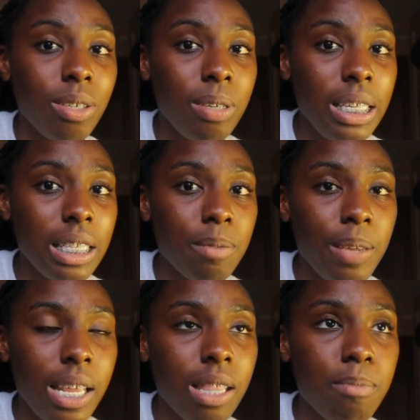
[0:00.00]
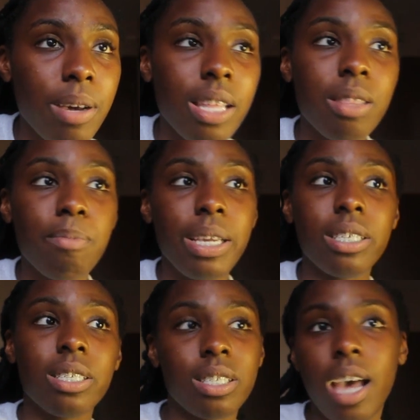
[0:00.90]
doing at the beginning of the month may
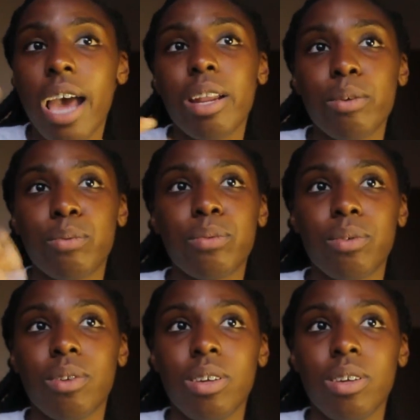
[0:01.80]
just kind of